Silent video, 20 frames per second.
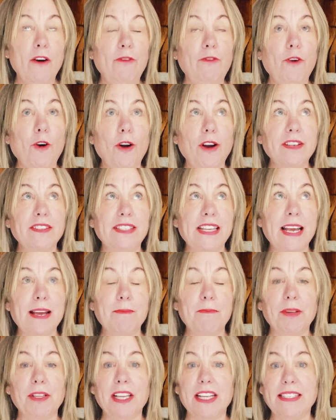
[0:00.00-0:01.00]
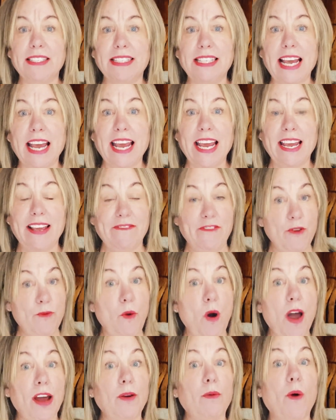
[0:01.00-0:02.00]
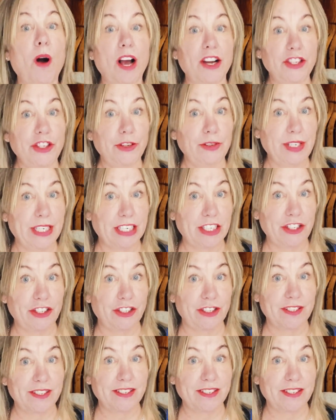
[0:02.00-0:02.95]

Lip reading: For example, let's say if you want to wash your dishes.